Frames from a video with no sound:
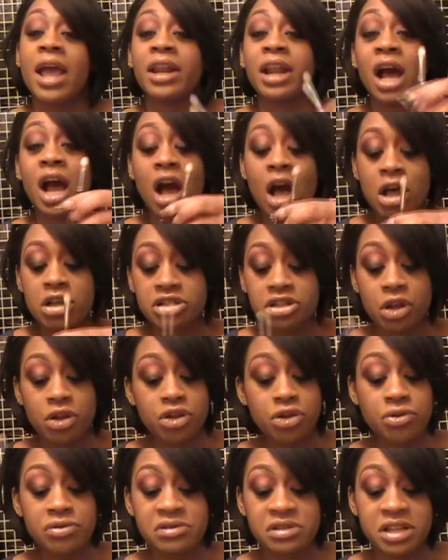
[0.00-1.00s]
Now I also
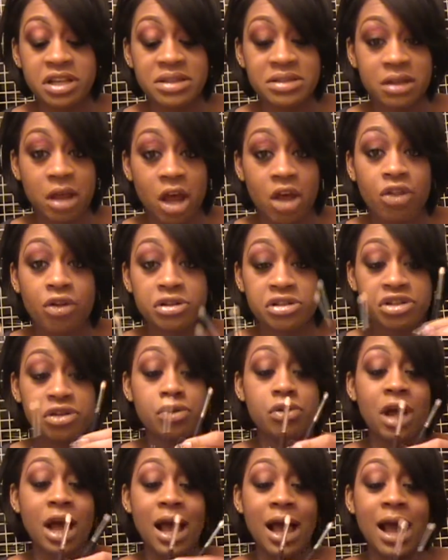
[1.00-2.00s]
use these other
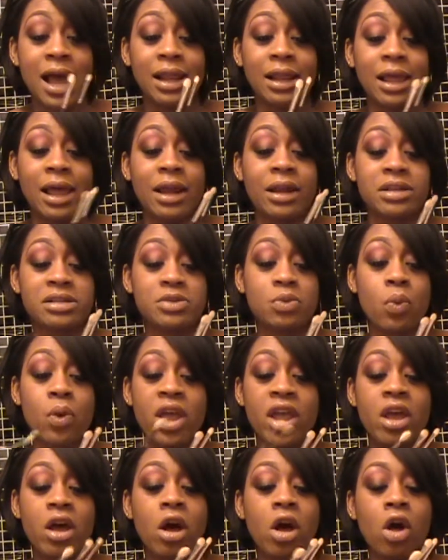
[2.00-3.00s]
two to highlight as
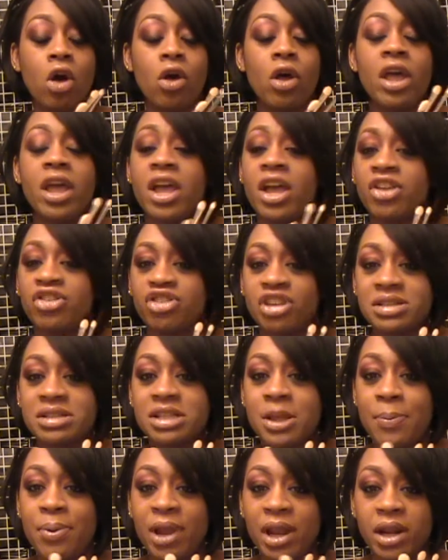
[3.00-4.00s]
well, just
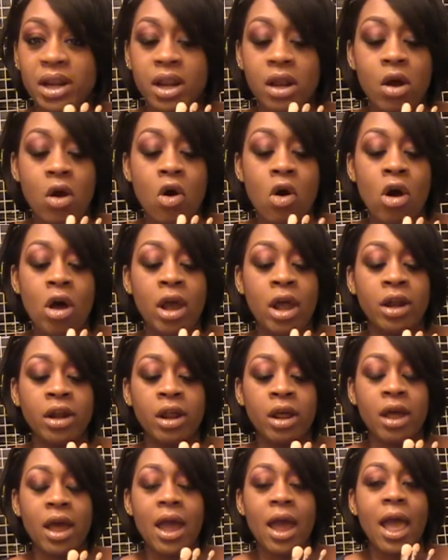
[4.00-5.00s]
depending on,
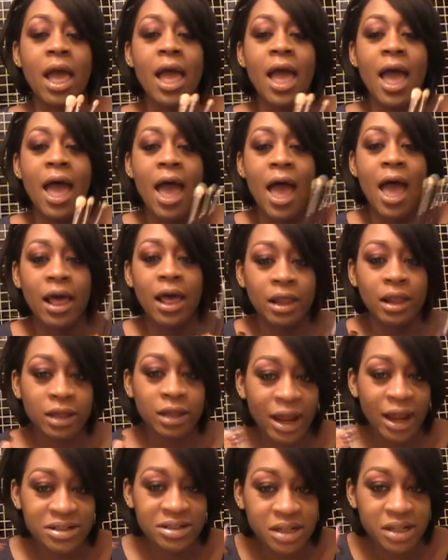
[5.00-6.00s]

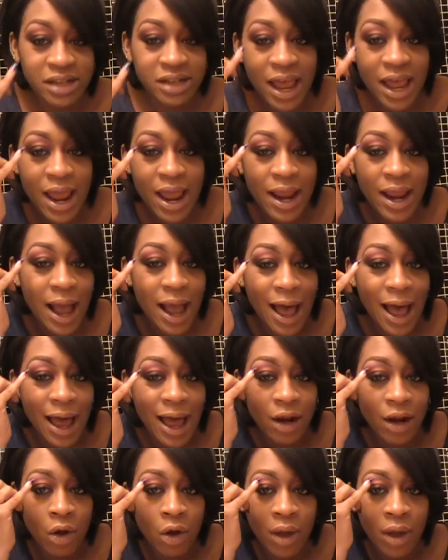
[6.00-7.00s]
like today
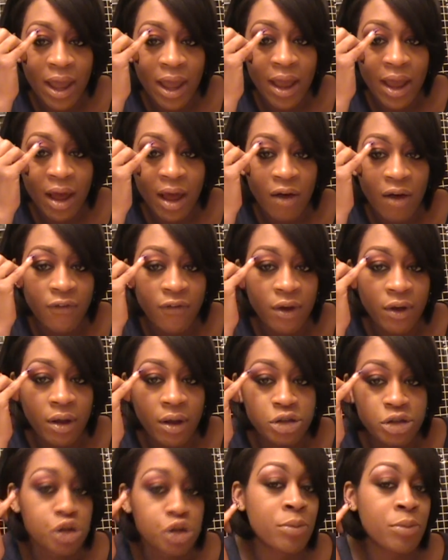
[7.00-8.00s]
I don't have
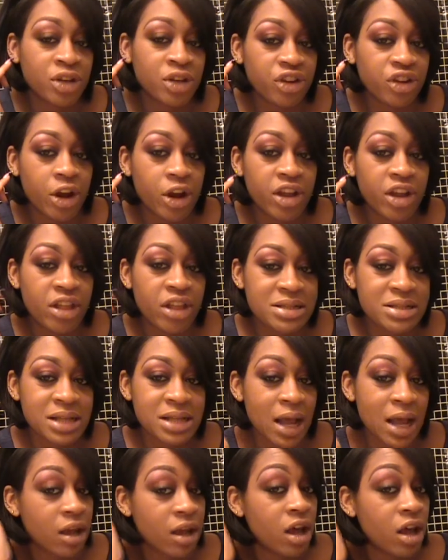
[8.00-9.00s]
too much area that's
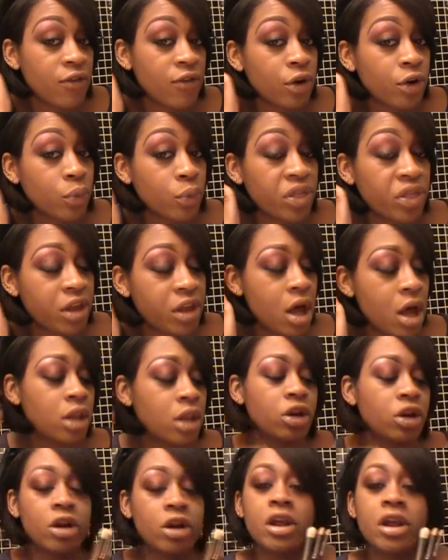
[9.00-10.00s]
not covered with
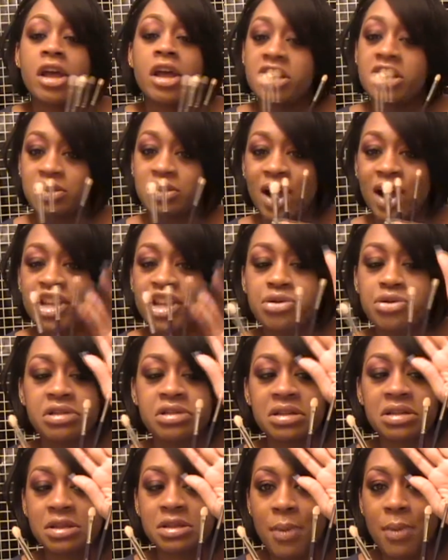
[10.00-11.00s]
color, so I use
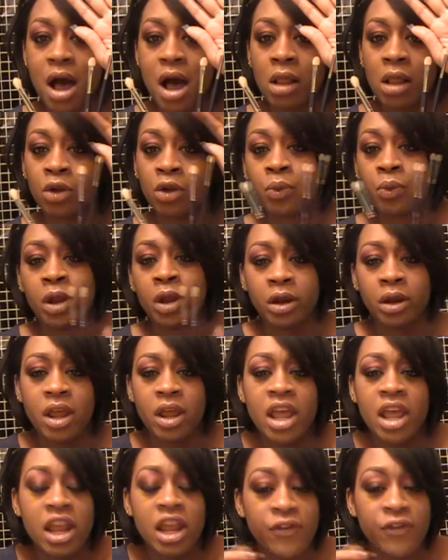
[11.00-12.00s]
the smaller one.
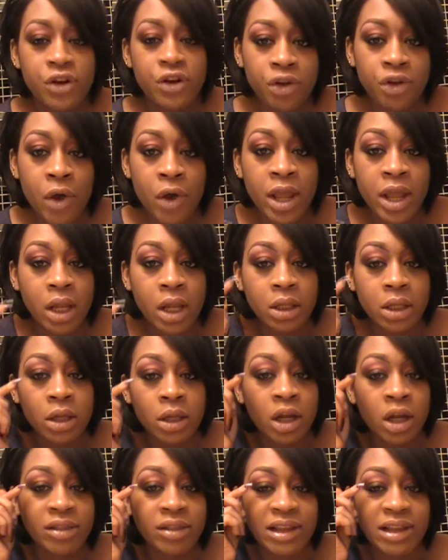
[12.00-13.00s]
If you're doing a
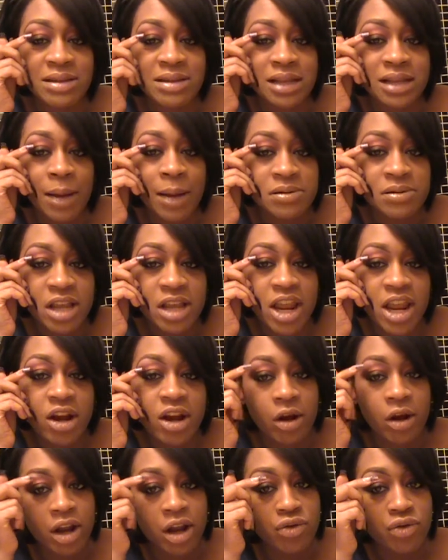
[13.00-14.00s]
look that stops
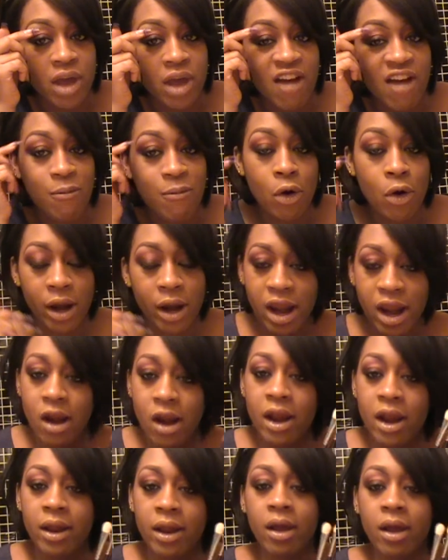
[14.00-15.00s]
here and you have more
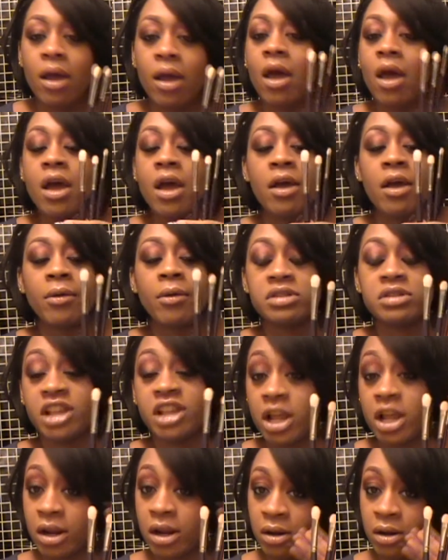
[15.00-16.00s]
area
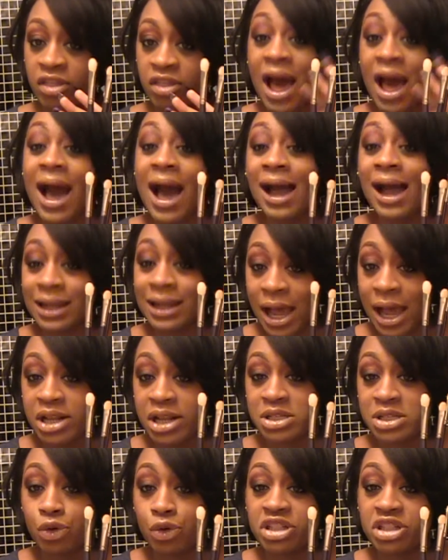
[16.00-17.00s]
that the highlight
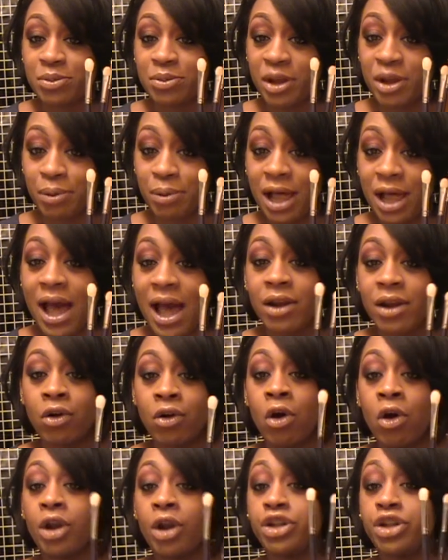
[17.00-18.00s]
is going to be applied
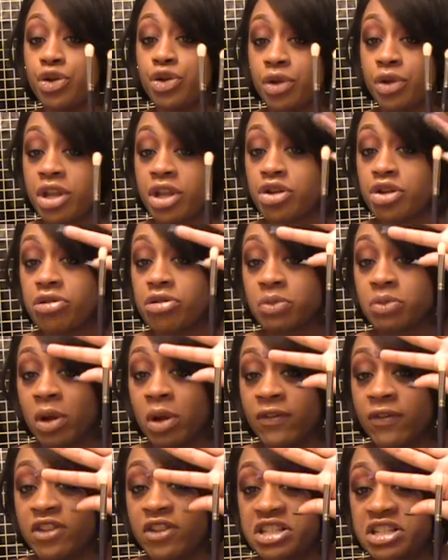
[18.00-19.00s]
on, you can use
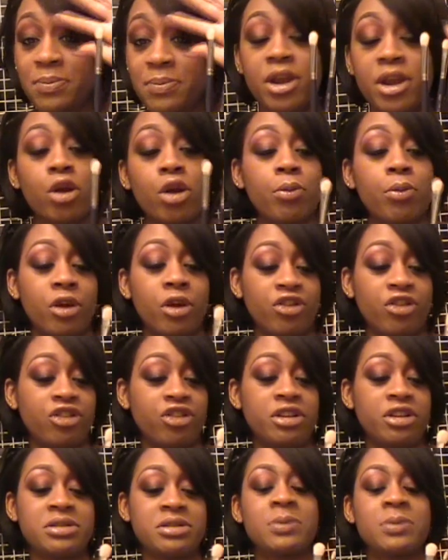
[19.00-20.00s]
one of these bigger
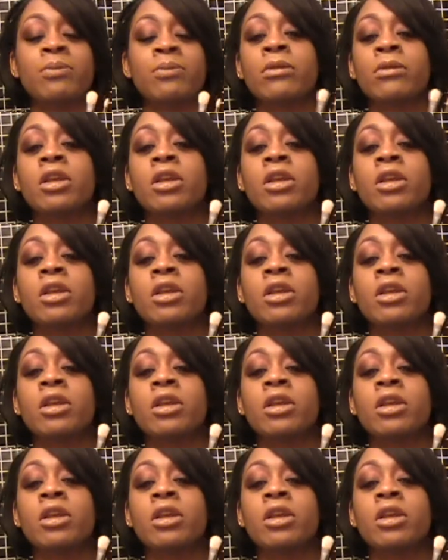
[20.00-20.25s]
brushes.